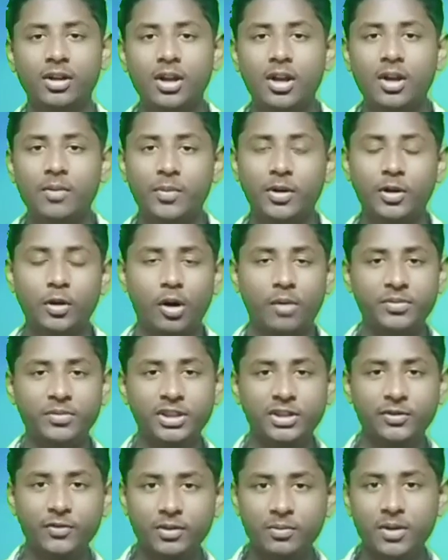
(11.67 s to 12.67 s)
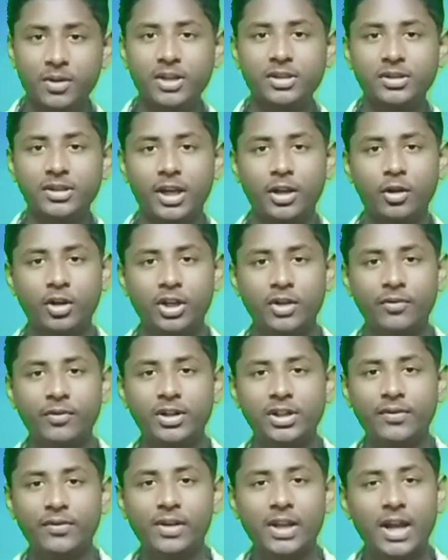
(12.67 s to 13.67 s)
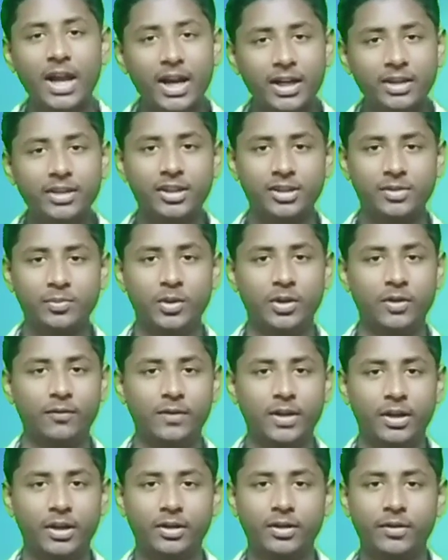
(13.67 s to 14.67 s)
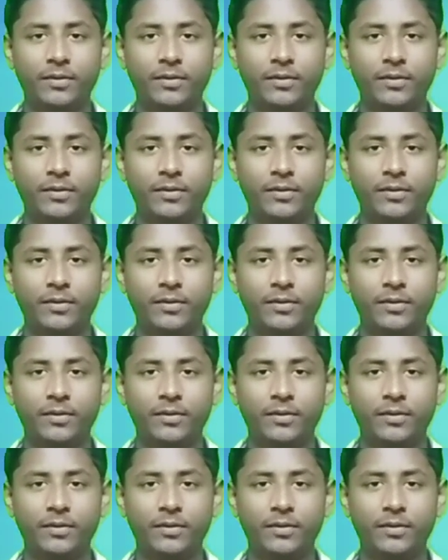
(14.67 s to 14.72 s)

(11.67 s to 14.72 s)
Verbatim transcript: but objects with mass cannot even travel at the speed of light.